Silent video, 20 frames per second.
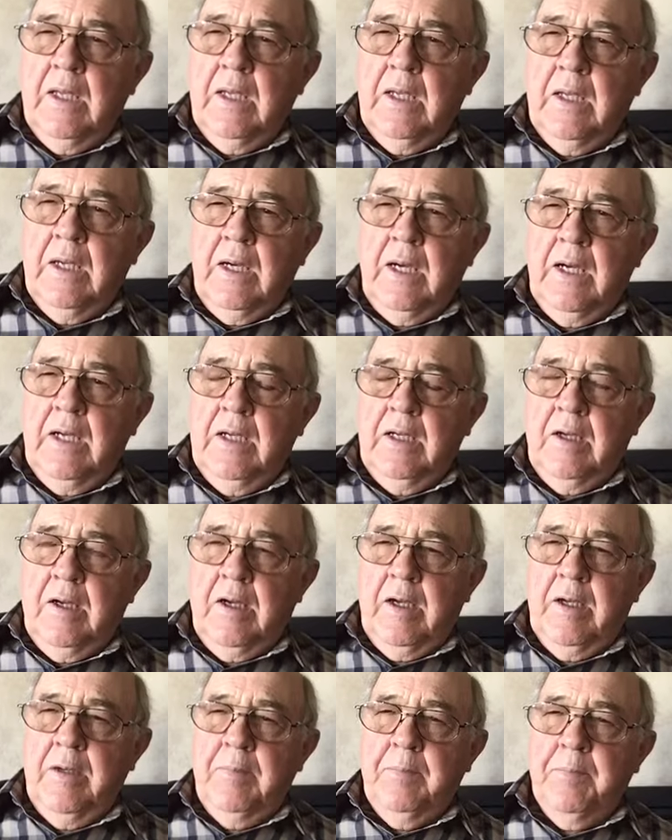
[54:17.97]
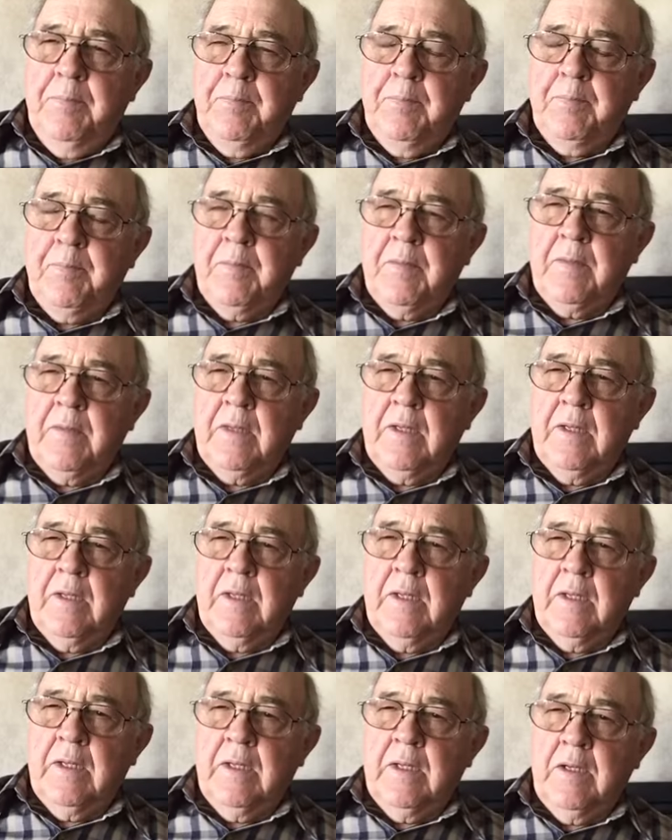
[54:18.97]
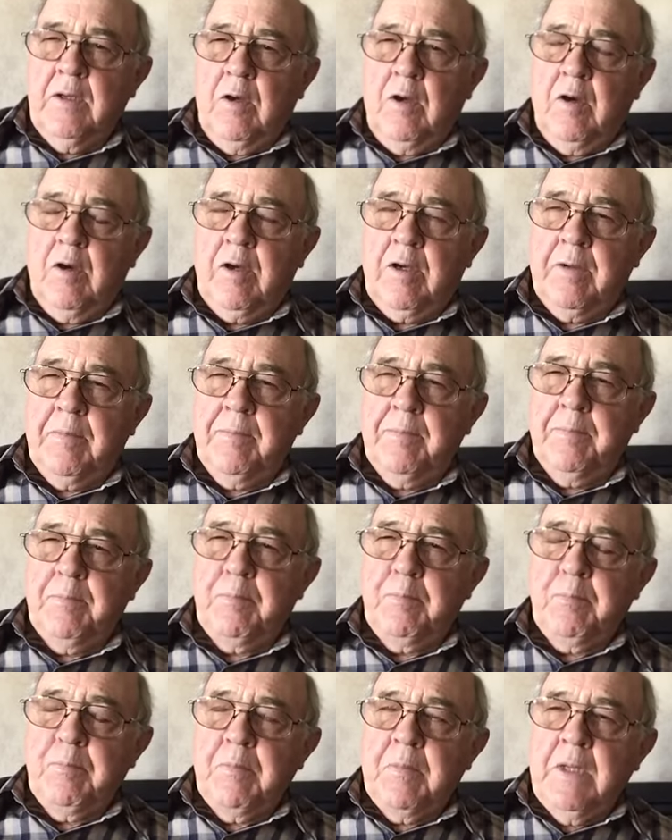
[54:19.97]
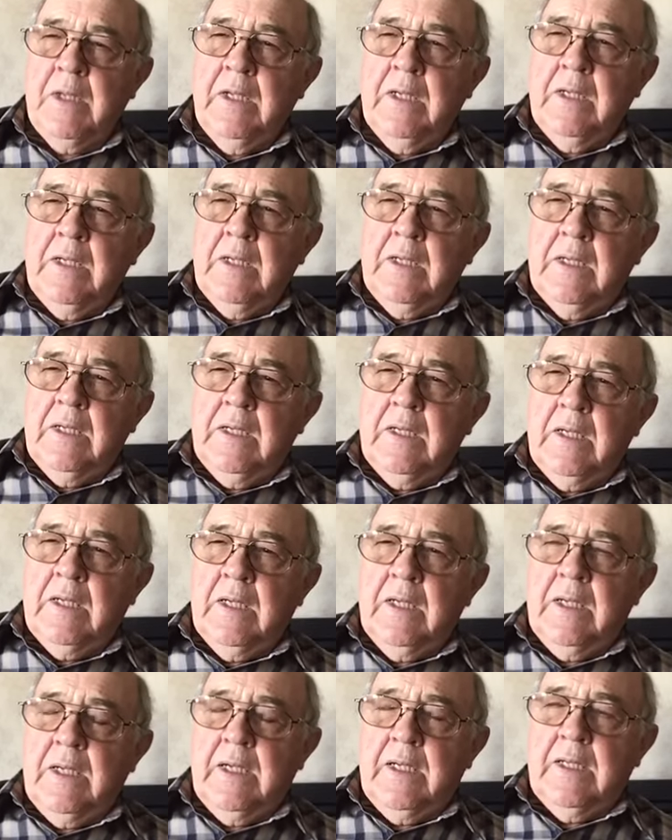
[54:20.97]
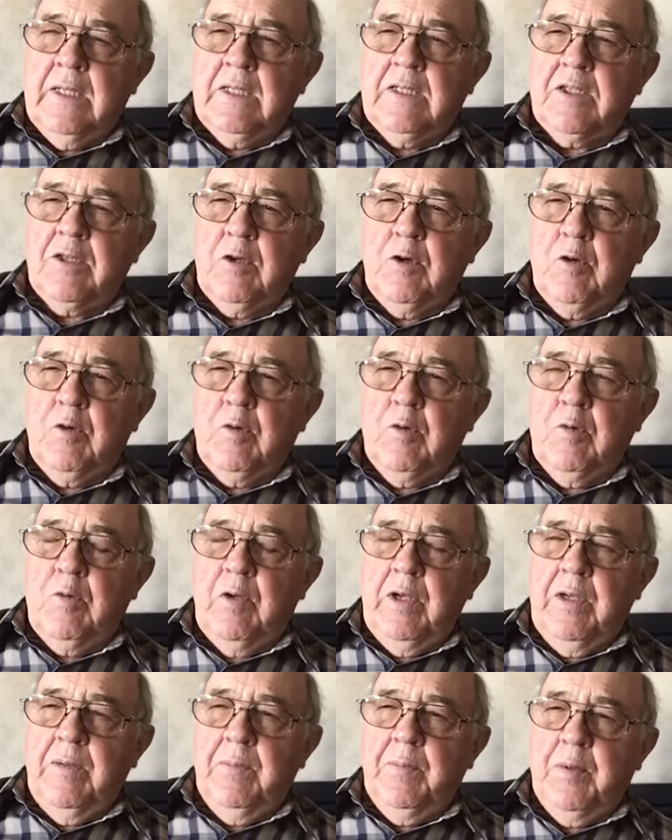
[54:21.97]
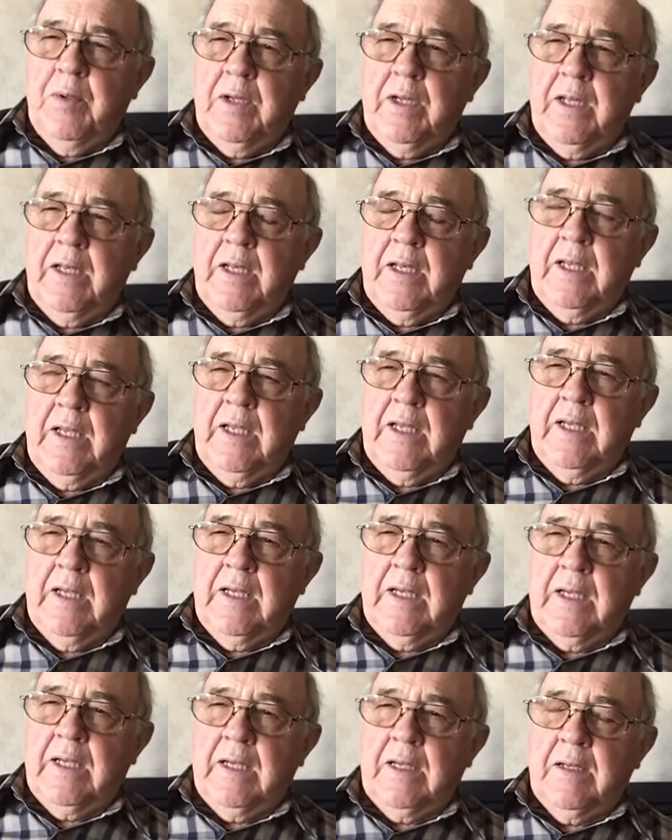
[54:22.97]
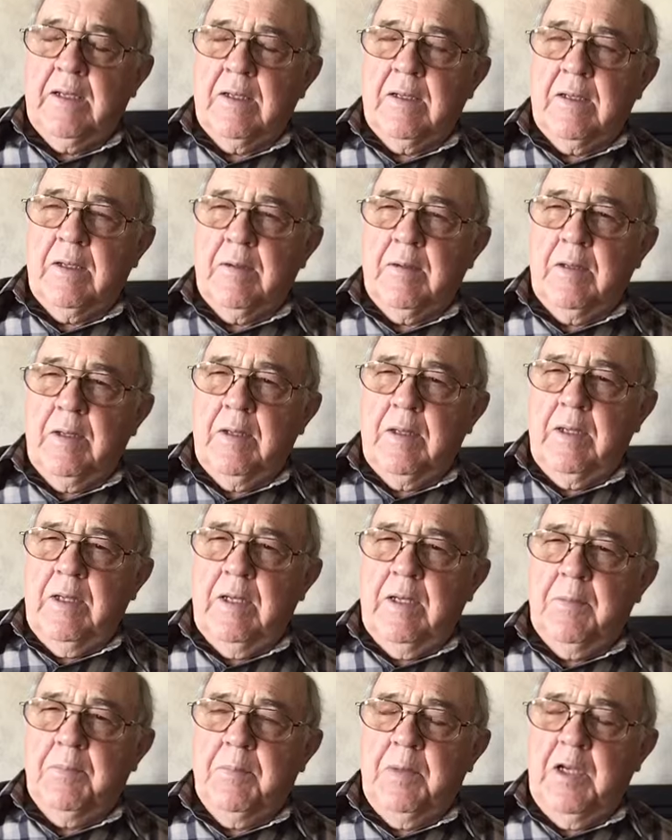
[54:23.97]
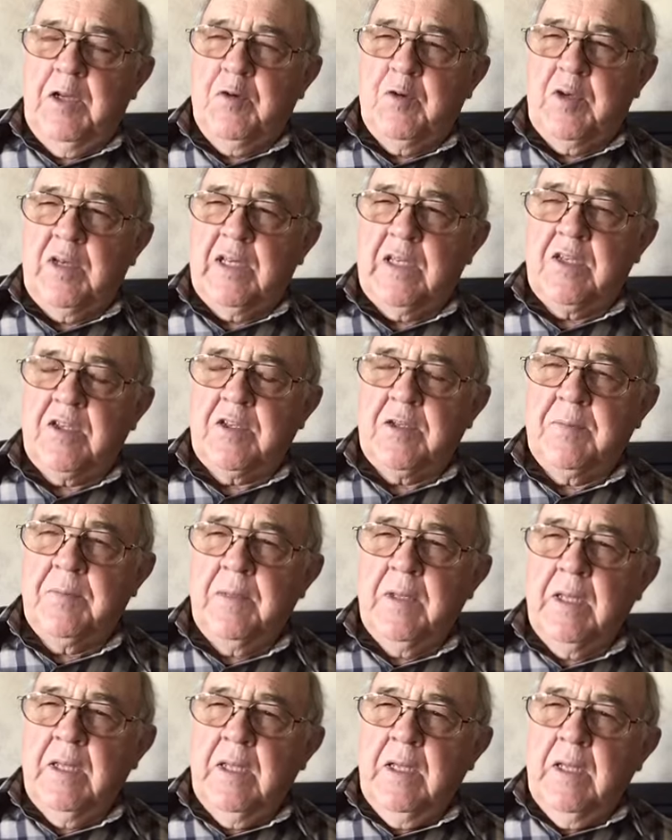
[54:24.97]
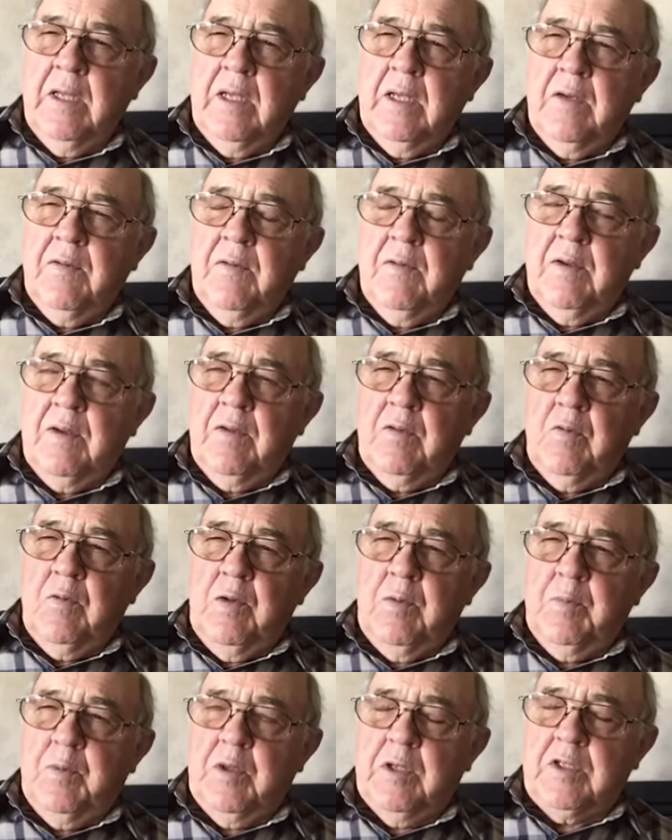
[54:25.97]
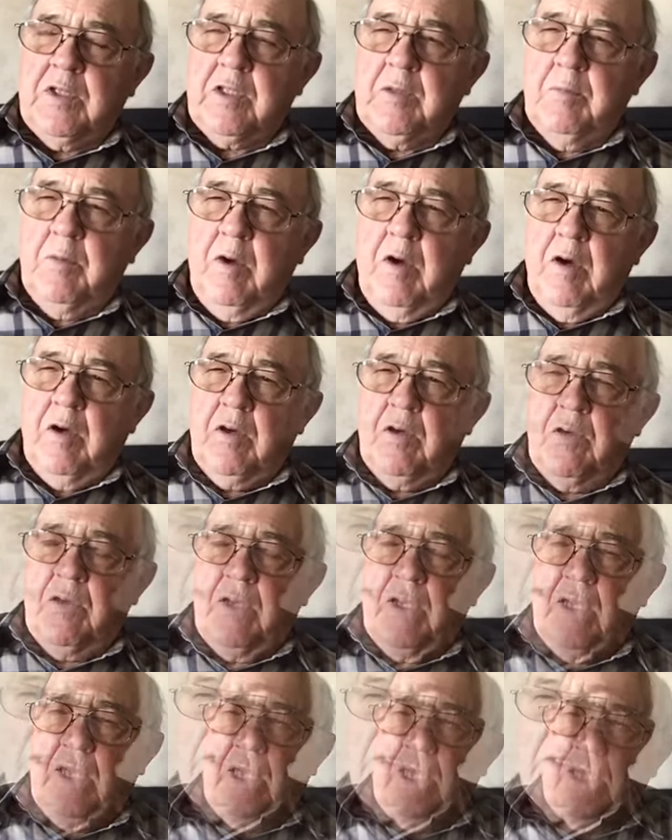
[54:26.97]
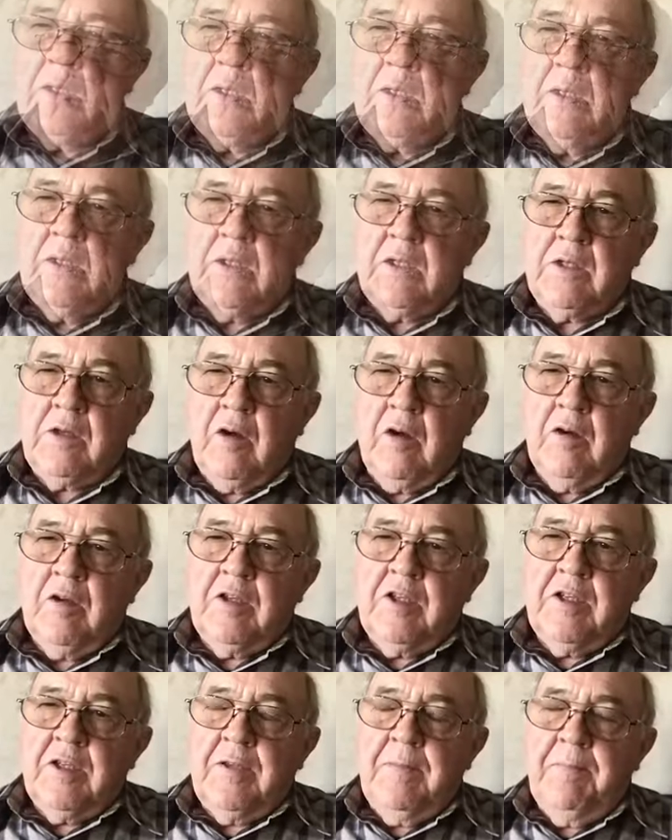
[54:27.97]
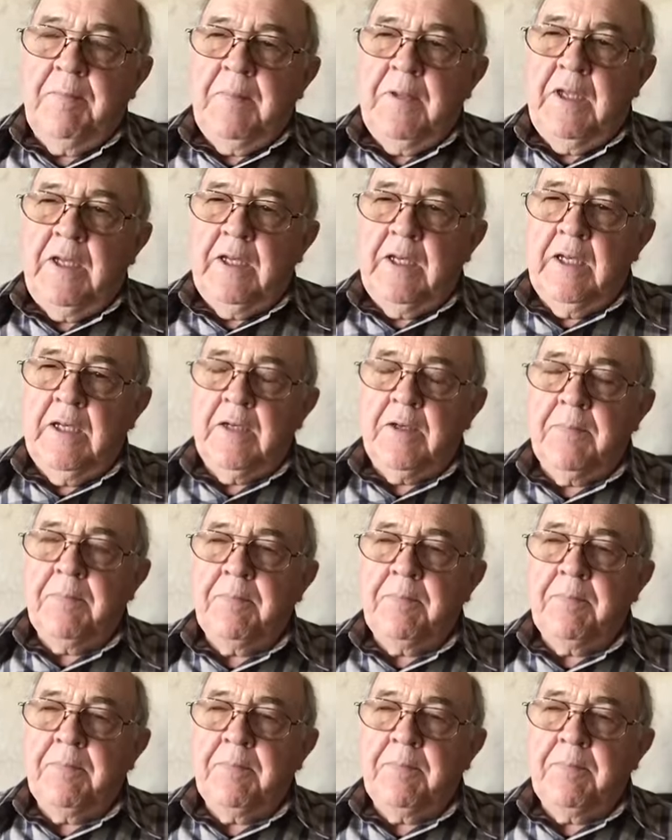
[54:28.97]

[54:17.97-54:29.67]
iodine dark. And so we put in a petri dish, we put some agar that has starch in it,